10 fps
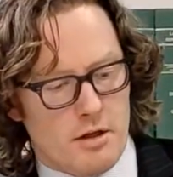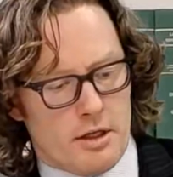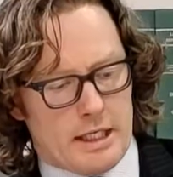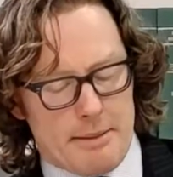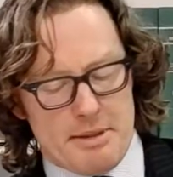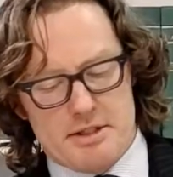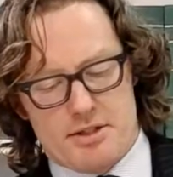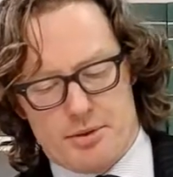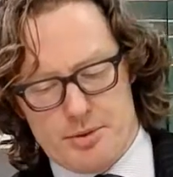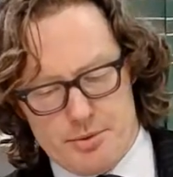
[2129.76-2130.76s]
Coming
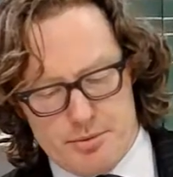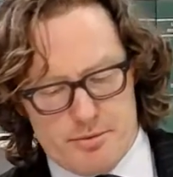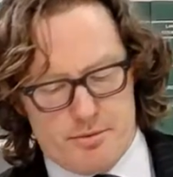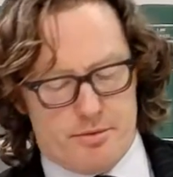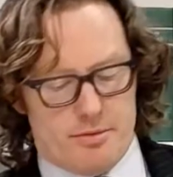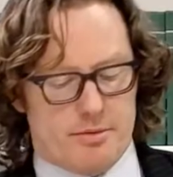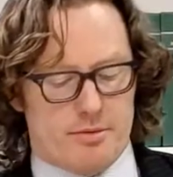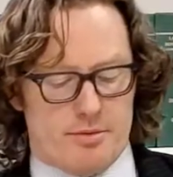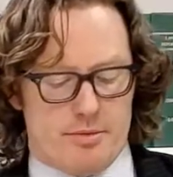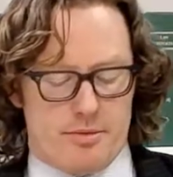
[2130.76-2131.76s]
to
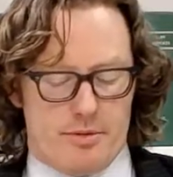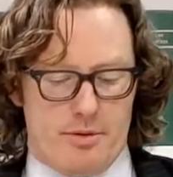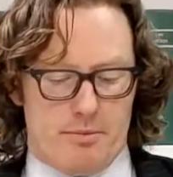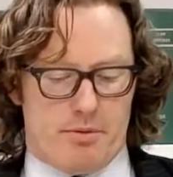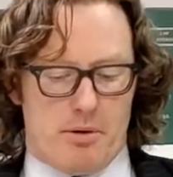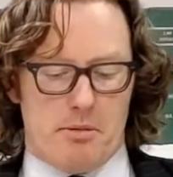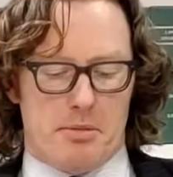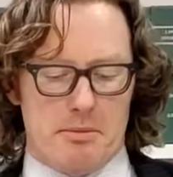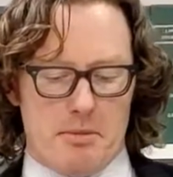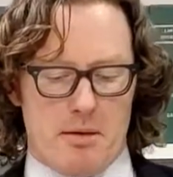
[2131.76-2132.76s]

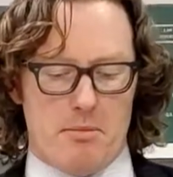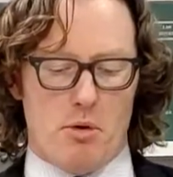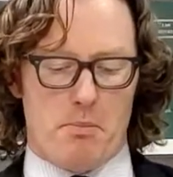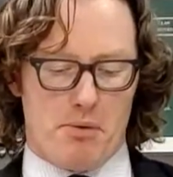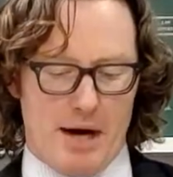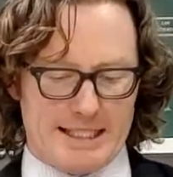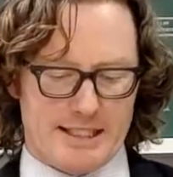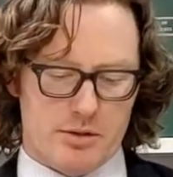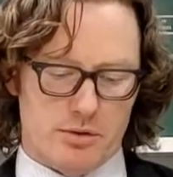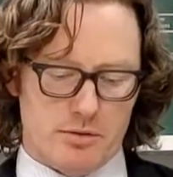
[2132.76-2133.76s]
probably a more
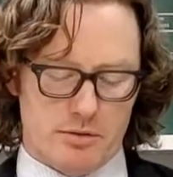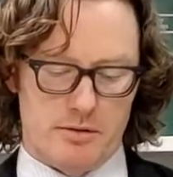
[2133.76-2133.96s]
practical